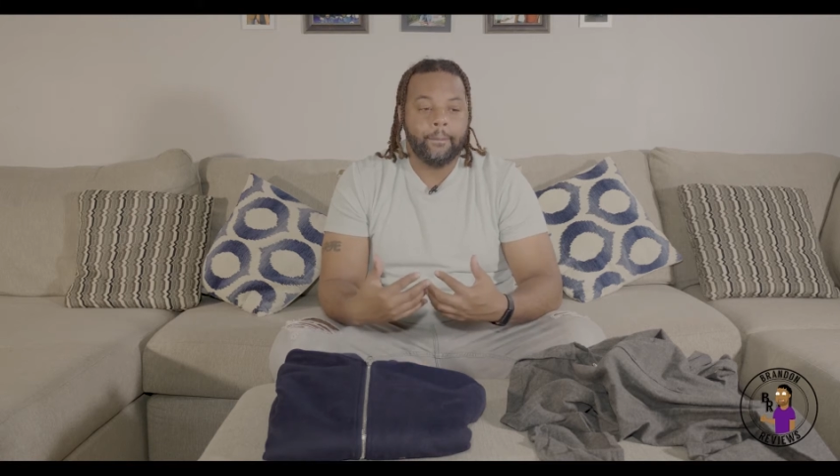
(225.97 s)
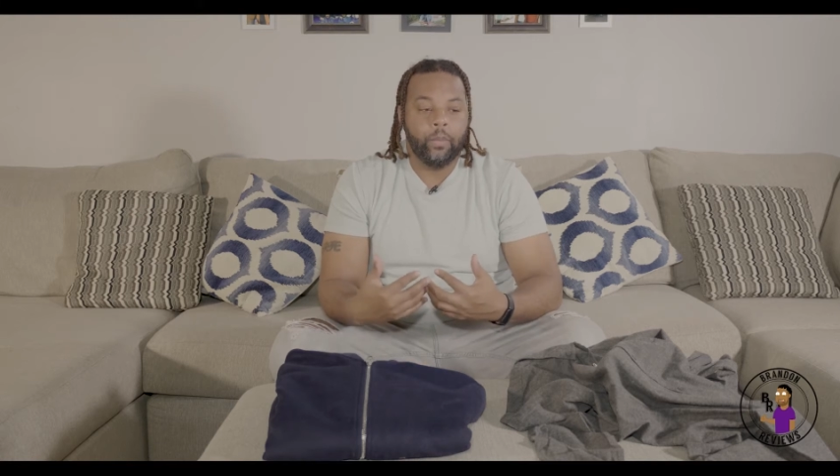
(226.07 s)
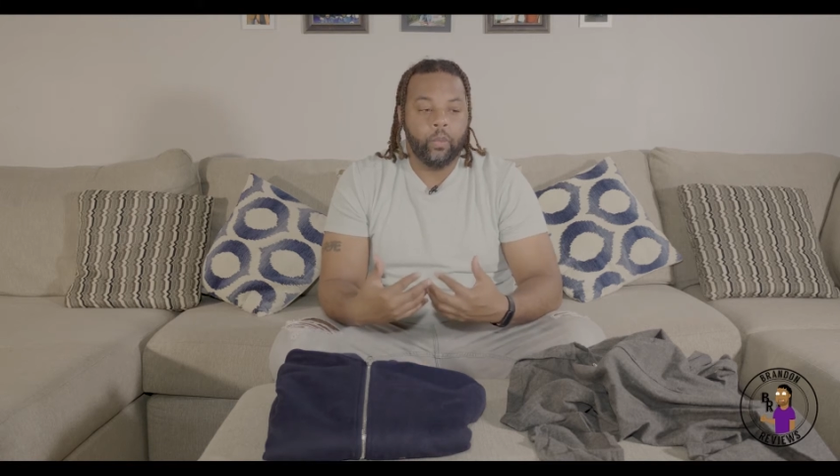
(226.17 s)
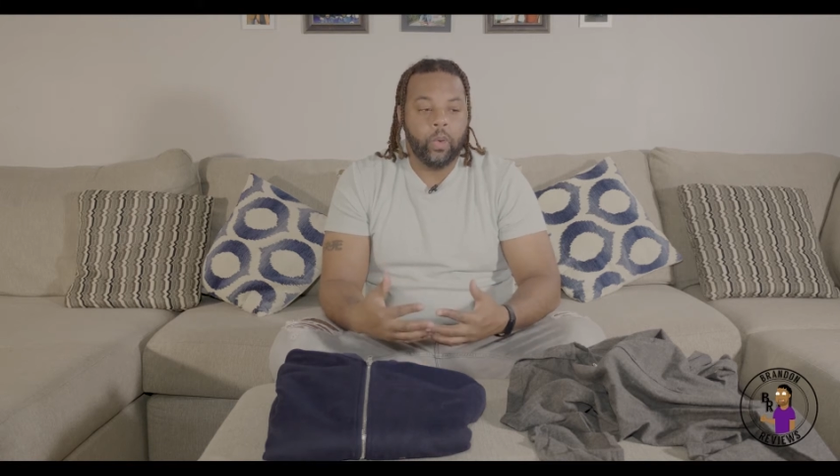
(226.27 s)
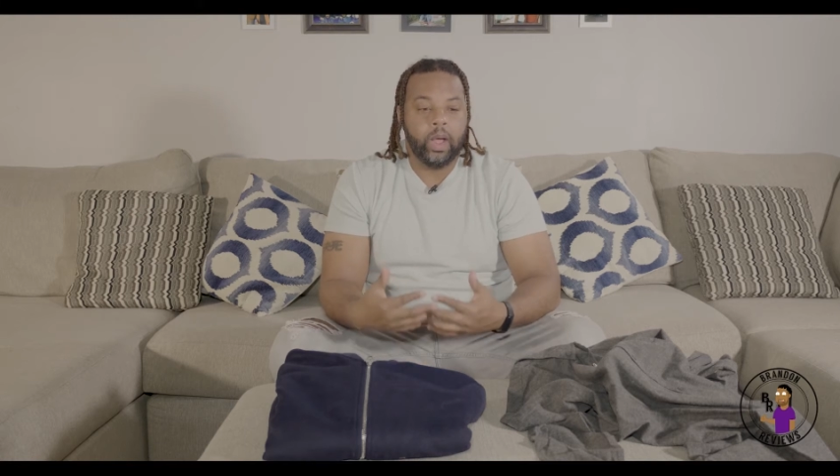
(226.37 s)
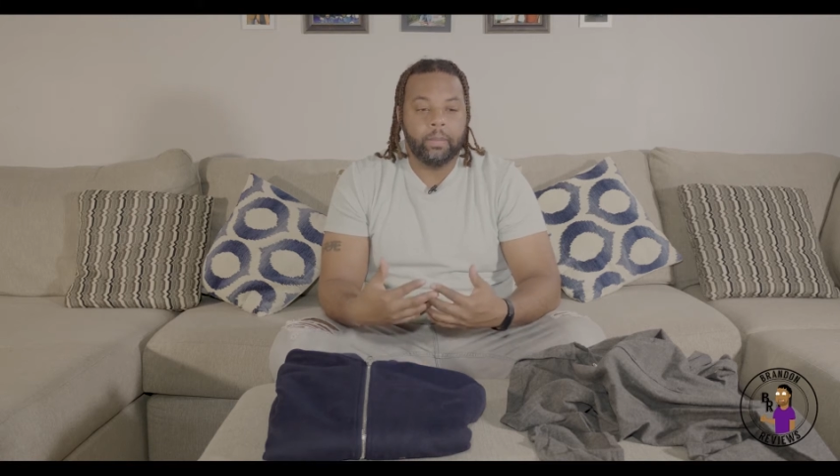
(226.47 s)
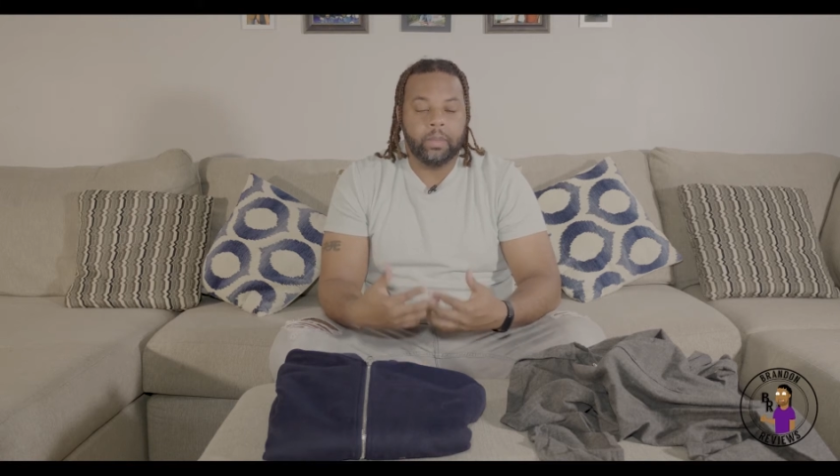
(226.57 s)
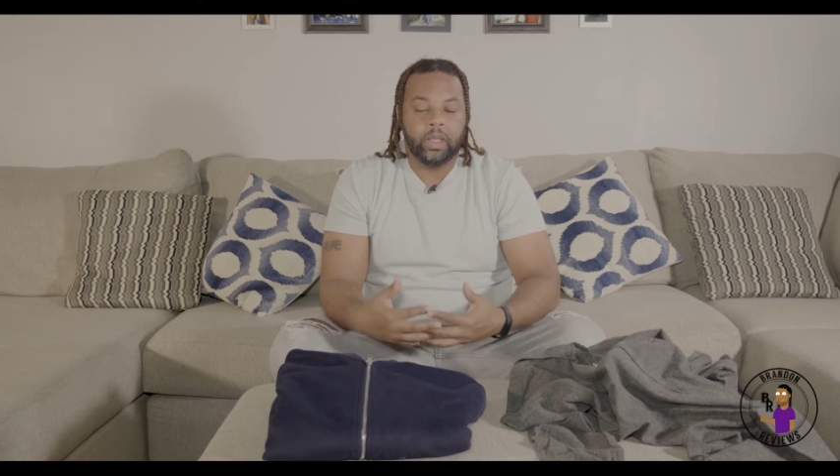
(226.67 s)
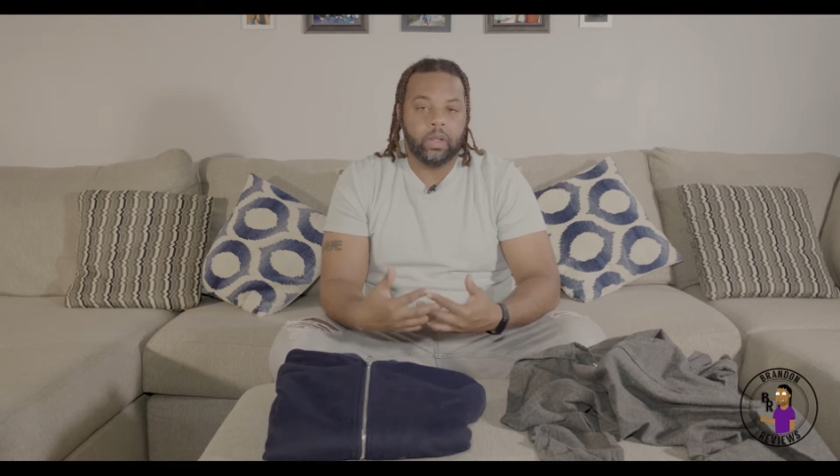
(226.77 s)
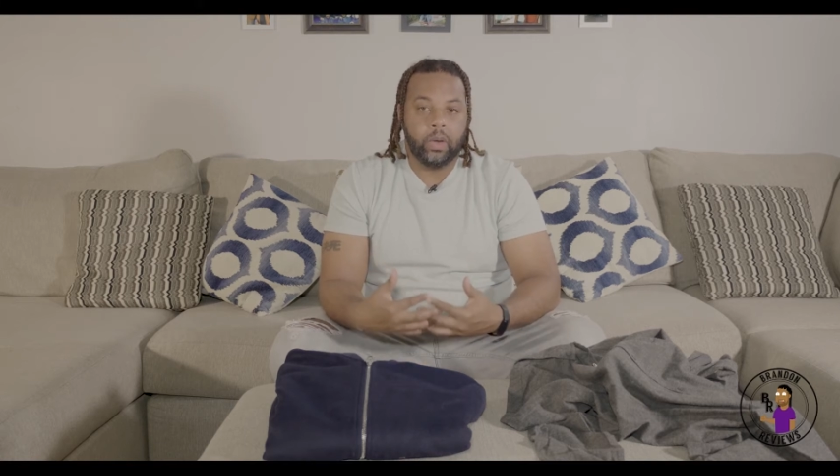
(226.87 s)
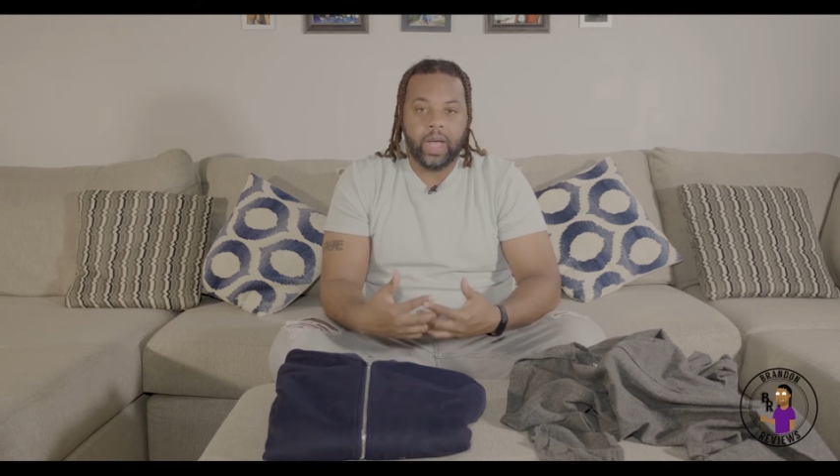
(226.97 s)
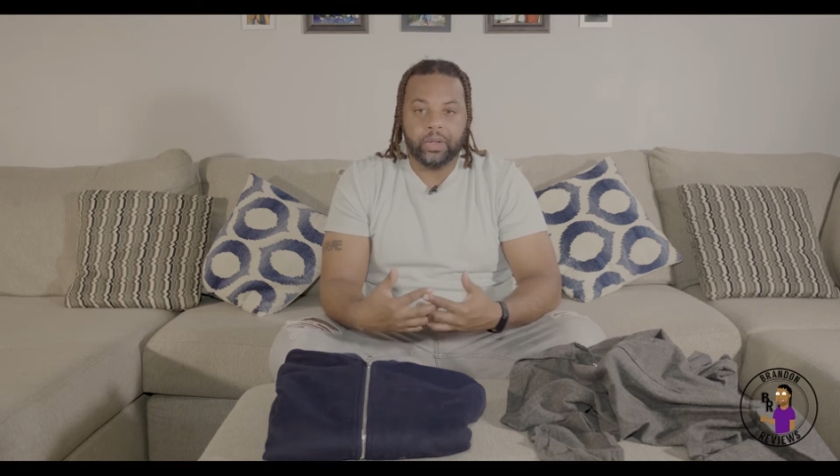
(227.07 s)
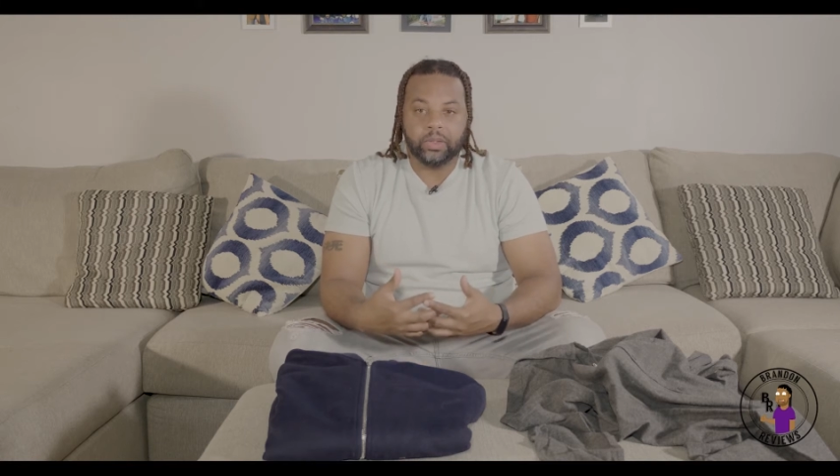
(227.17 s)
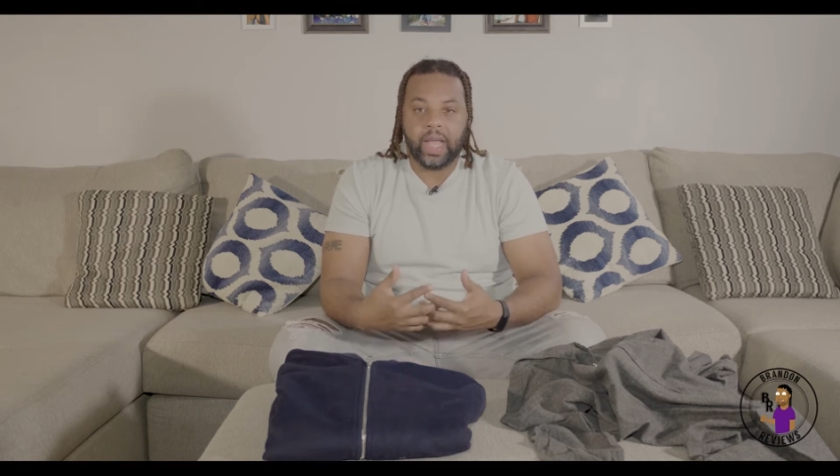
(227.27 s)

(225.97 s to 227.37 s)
what Menlo House